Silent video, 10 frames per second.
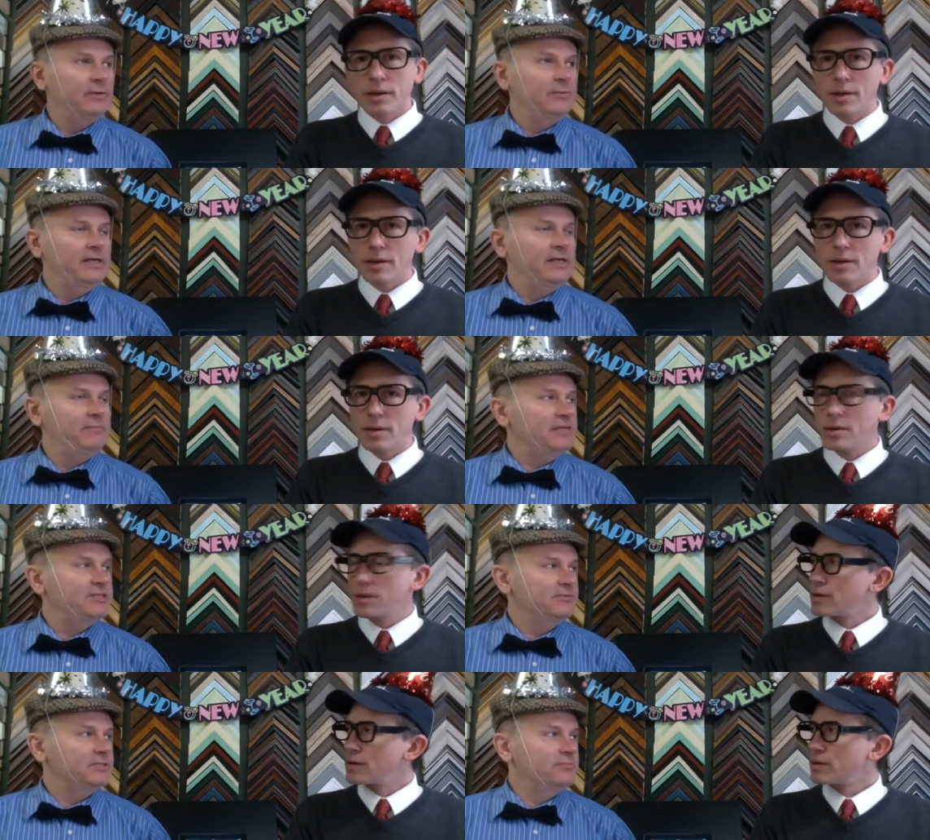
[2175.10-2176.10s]
Speaker 1: we didn't
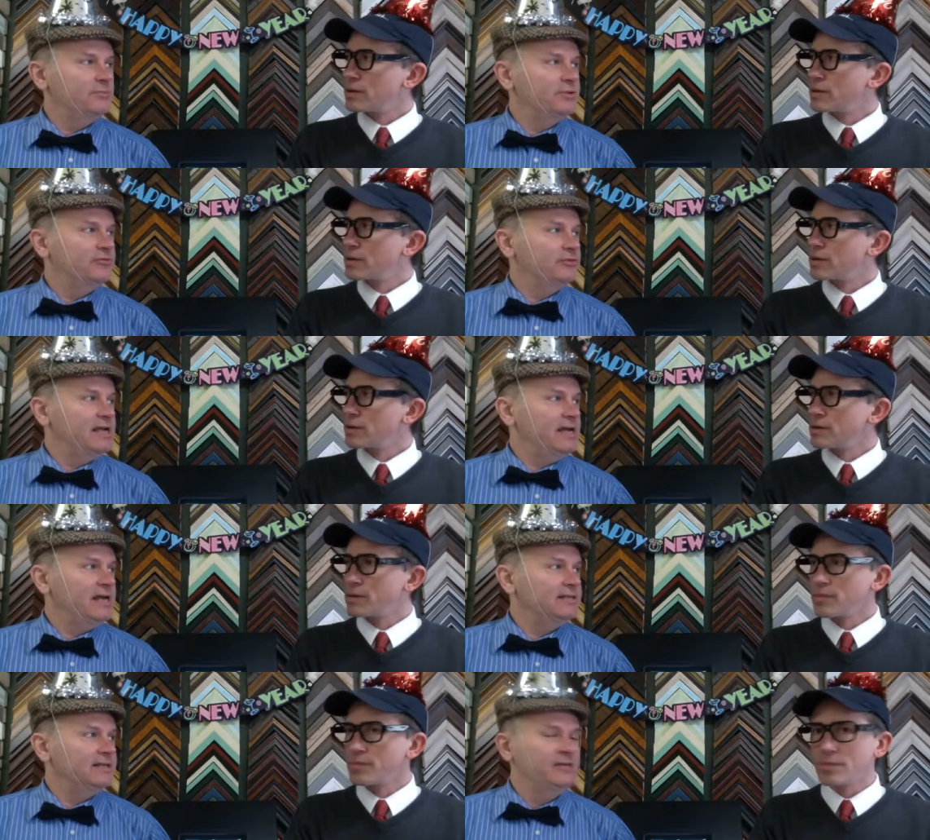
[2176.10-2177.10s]
mention it was a beautiful
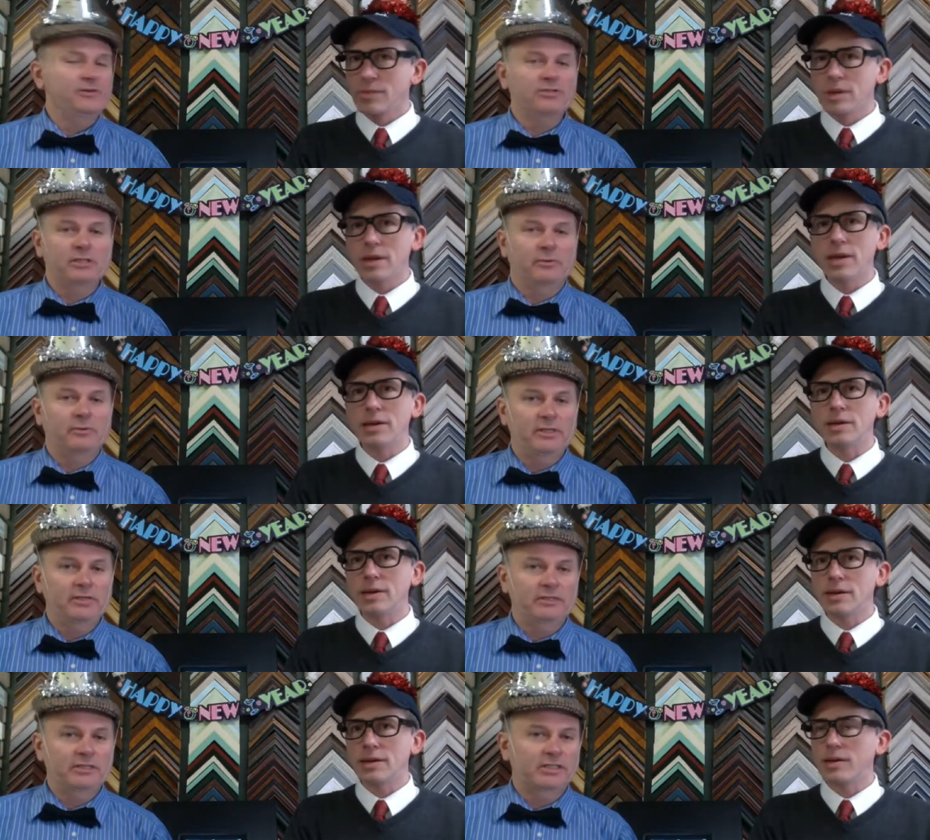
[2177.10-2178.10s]
day out today. Usually when we
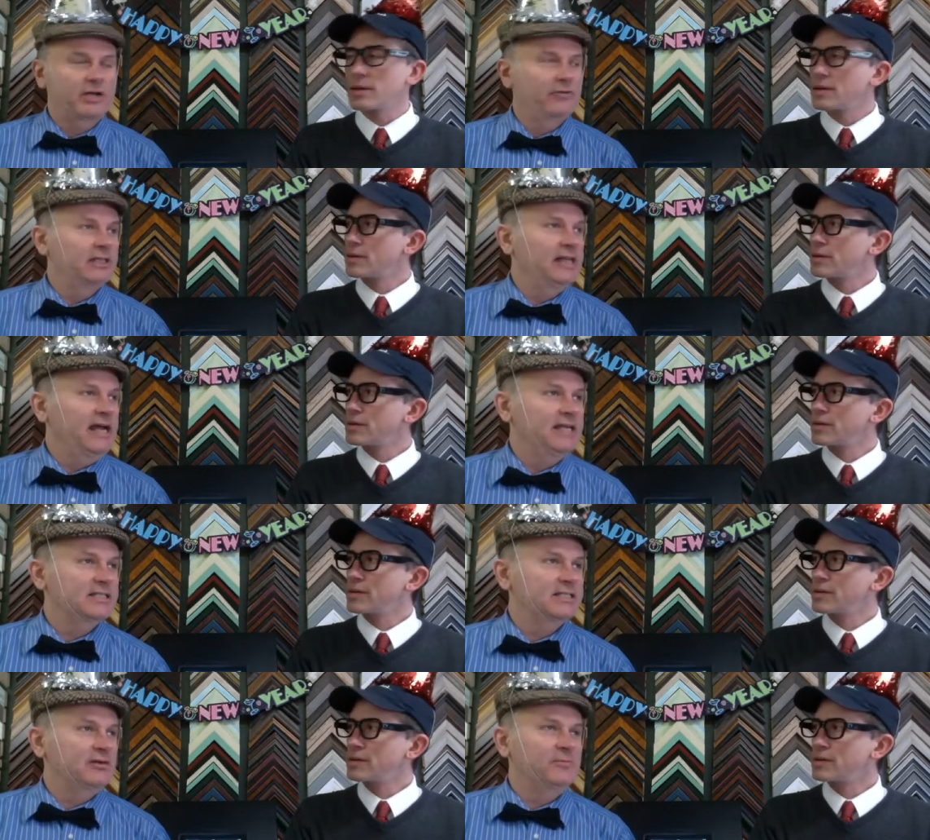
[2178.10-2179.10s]
do this show, the
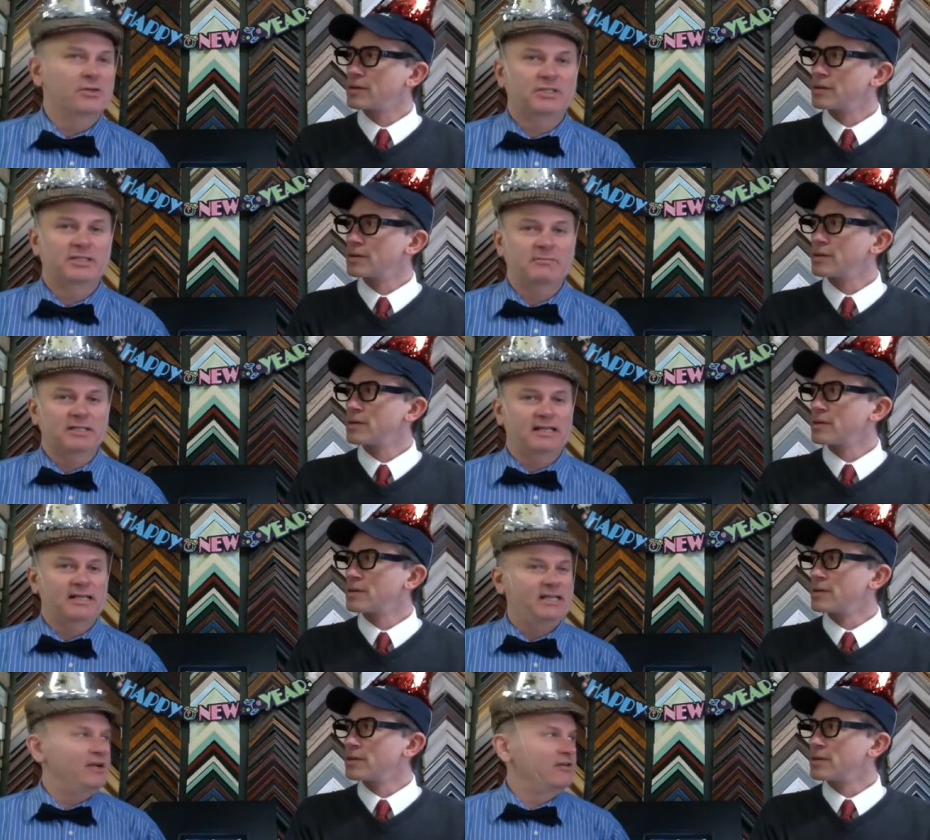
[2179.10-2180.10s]
last almost seems
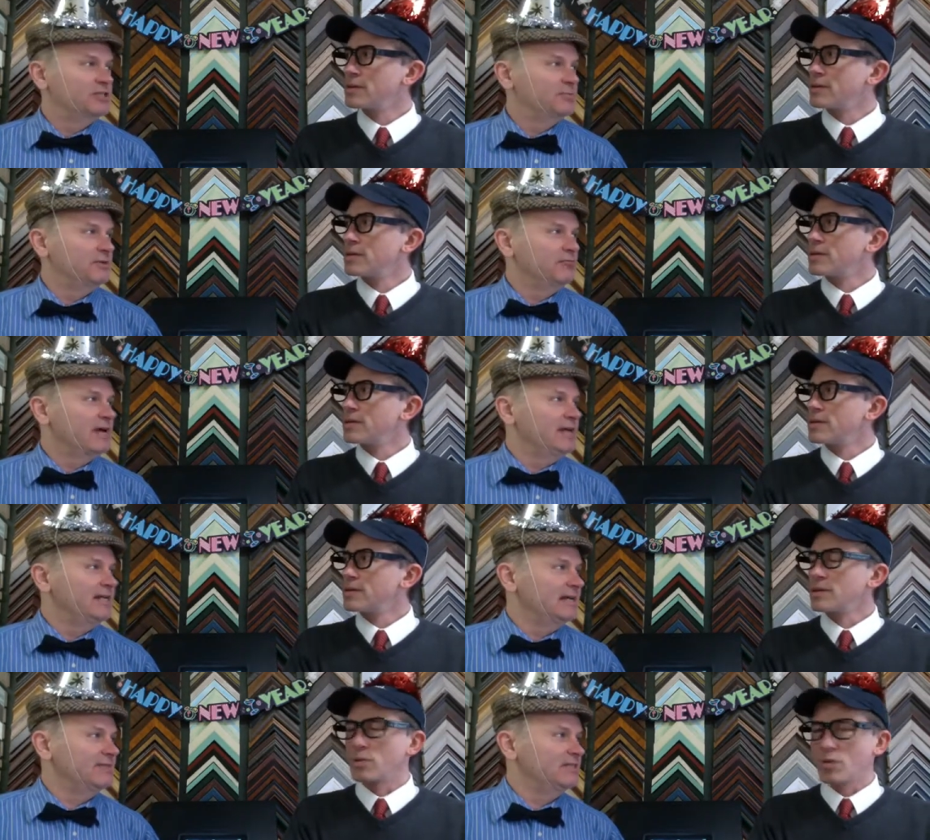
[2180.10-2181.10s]
like a year it's been
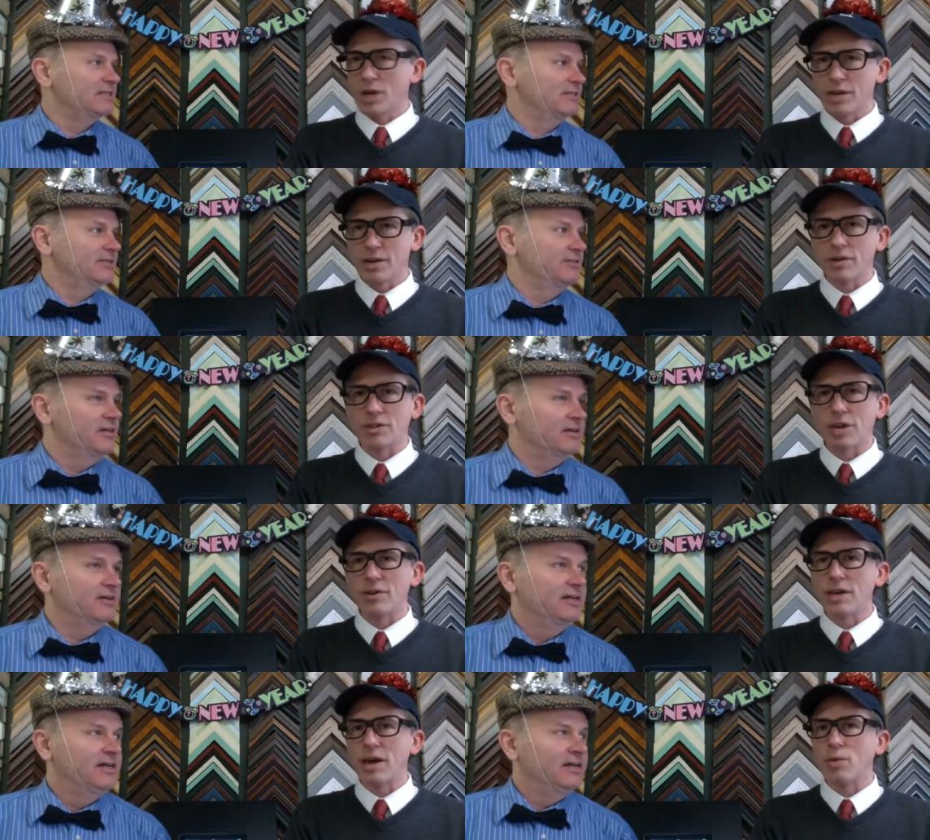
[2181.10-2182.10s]
raining
Speaker 2: every single year. Raining on
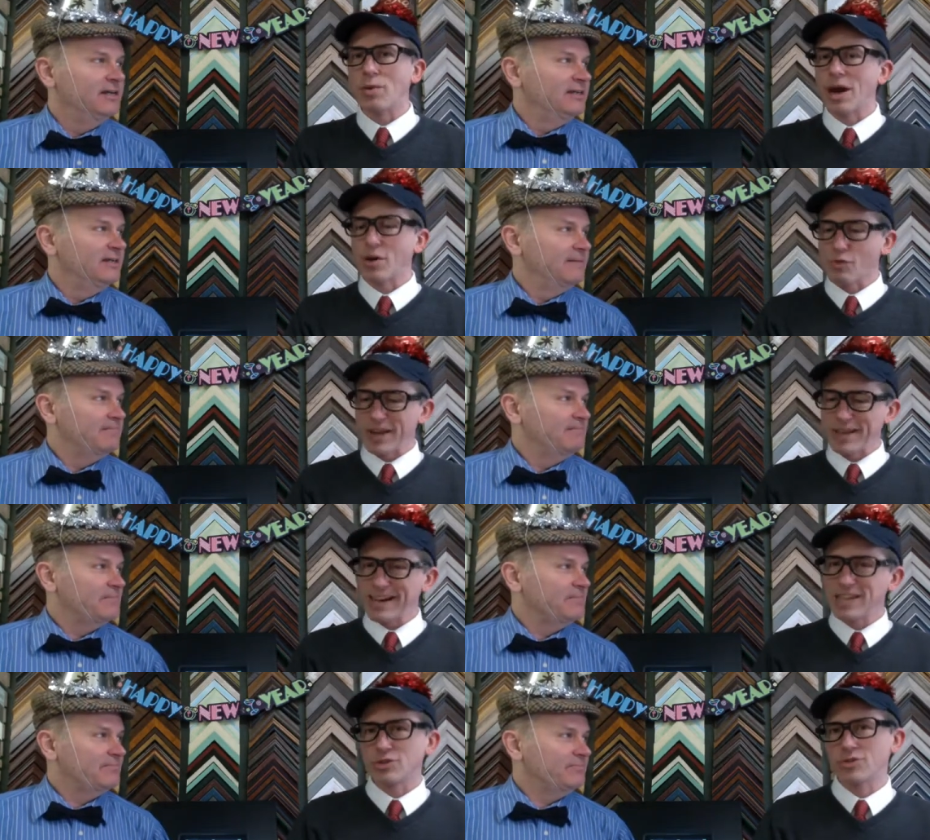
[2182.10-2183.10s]
Saturday. Yeah, well, we had a
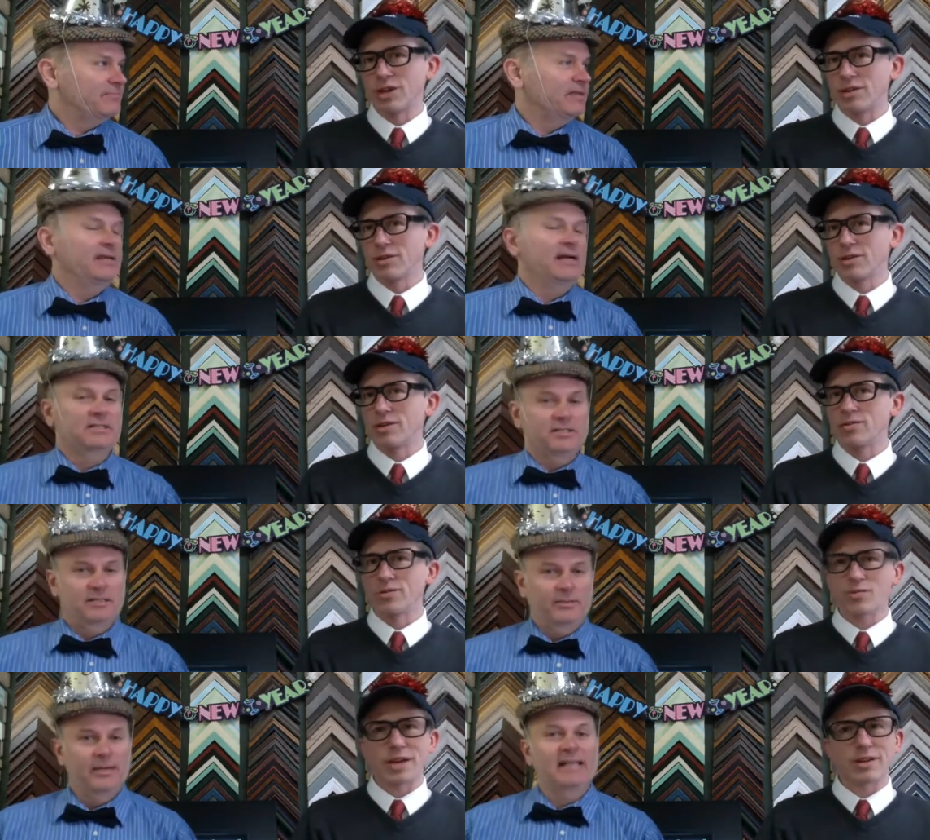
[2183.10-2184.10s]
rain yesterday.
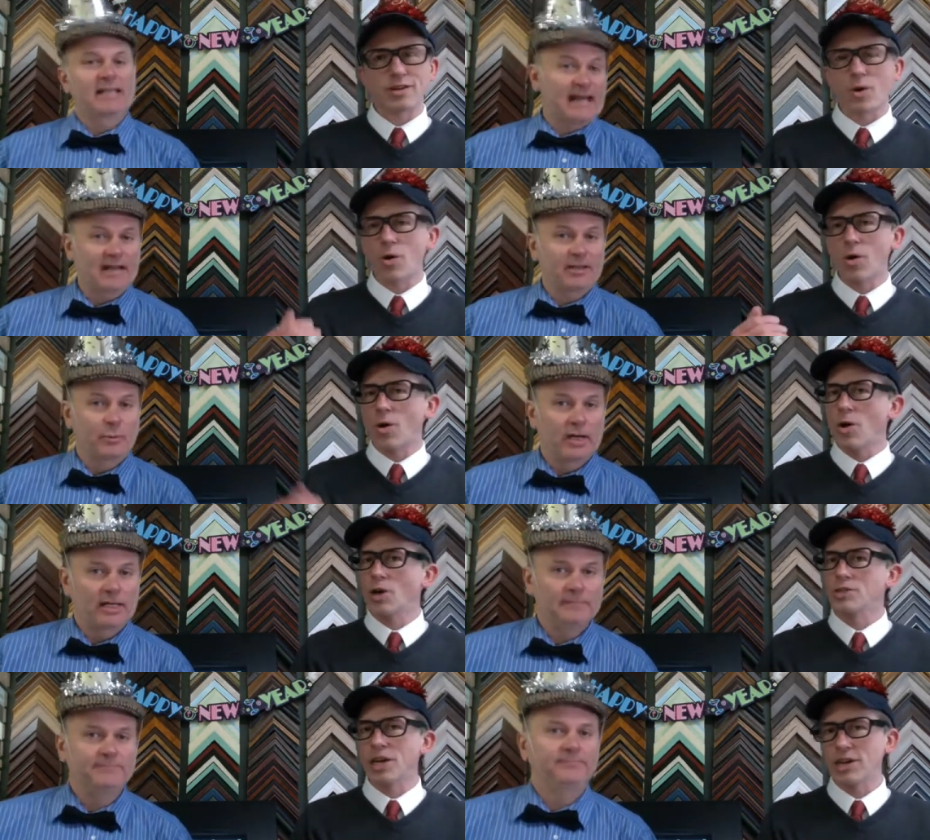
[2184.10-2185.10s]
Yes, we got that out of the way.
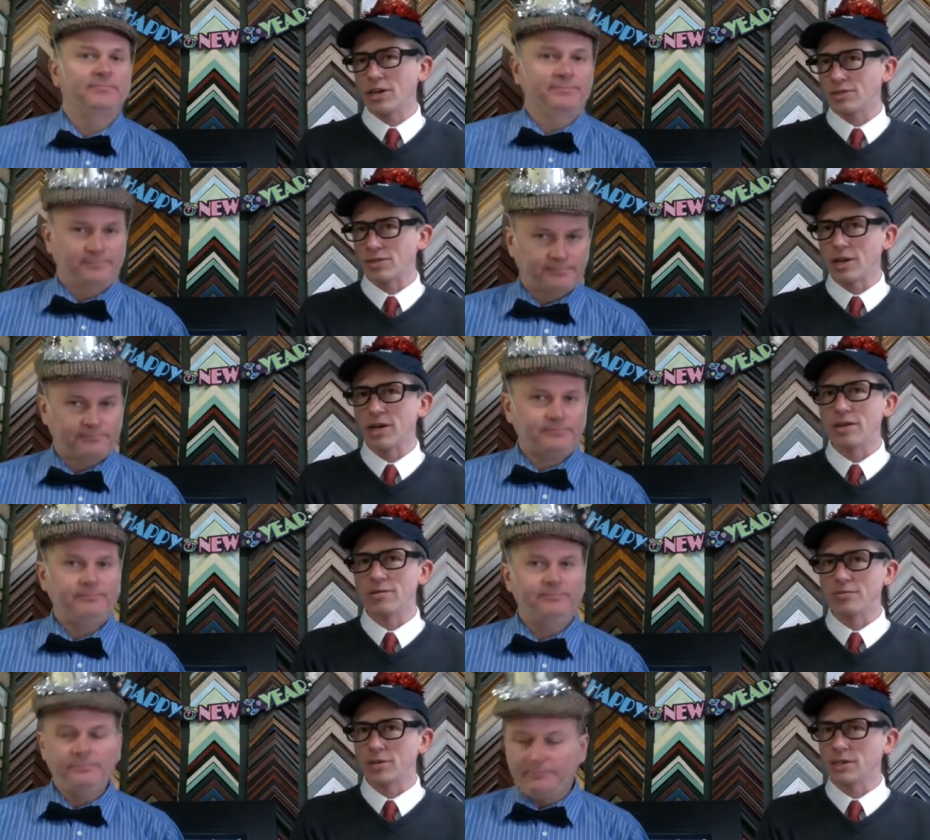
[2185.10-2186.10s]
All day
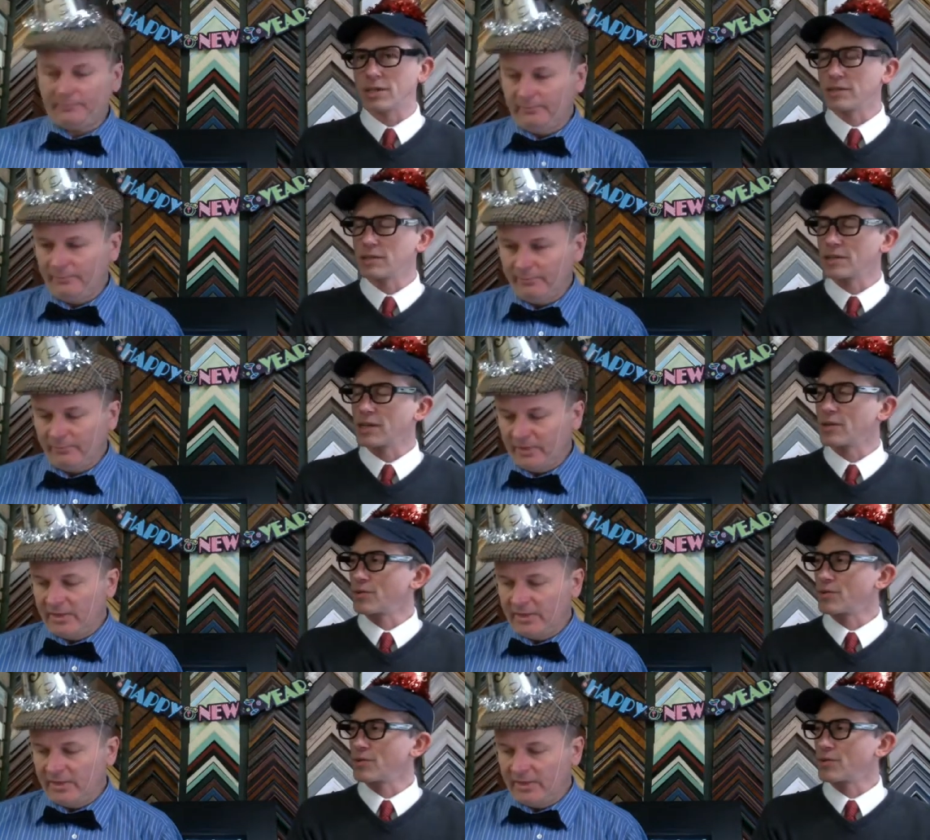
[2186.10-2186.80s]
yesterday, flooding, this, that, and